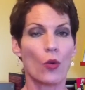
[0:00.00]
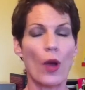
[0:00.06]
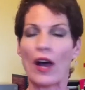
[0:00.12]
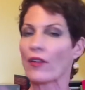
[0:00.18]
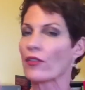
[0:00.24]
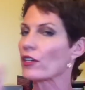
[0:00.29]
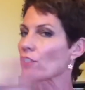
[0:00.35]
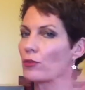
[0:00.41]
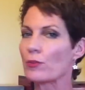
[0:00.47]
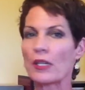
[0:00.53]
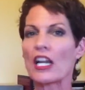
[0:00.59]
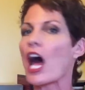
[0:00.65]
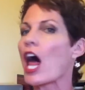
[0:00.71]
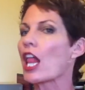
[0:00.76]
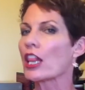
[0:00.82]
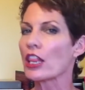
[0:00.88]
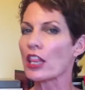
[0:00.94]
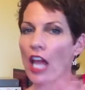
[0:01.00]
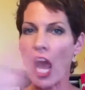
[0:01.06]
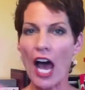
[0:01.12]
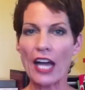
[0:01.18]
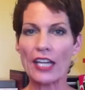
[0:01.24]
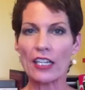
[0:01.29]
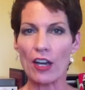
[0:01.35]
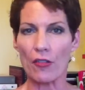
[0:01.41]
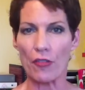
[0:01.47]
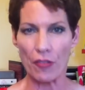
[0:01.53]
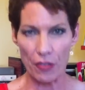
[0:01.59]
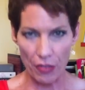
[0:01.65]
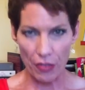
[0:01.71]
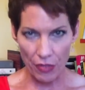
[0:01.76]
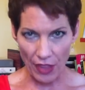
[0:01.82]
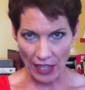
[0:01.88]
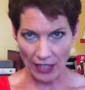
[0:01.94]
Wow, there's been a lot of
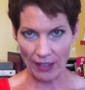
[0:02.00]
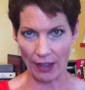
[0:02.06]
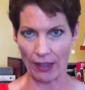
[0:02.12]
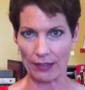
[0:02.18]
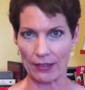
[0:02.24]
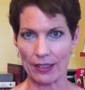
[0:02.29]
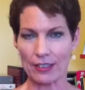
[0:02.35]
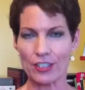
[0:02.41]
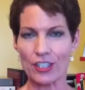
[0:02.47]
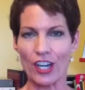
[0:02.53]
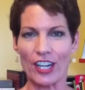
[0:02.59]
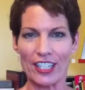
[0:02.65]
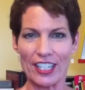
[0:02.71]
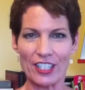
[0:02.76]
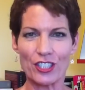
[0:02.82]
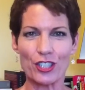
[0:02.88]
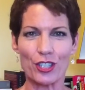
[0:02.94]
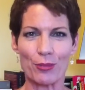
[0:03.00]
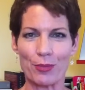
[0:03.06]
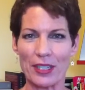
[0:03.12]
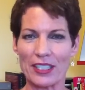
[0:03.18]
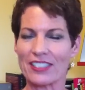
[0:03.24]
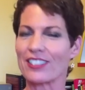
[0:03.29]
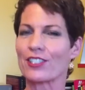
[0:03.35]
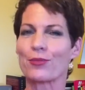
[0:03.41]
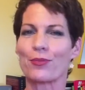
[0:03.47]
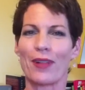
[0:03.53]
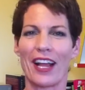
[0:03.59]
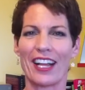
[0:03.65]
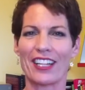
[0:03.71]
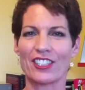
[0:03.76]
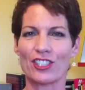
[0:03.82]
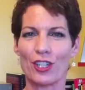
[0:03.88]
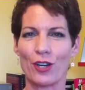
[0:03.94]
thinking that's gone into your business
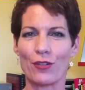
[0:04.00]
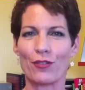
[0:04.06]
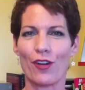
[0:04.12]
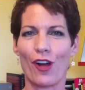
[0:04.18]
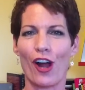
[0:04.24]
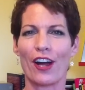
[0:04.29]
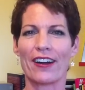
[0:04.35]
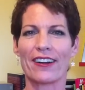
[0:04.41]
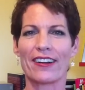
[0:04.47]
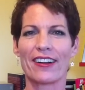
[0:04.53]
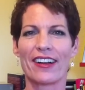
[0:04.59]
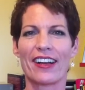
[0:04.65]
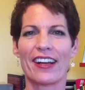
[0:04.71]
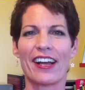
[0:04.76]
plan so far.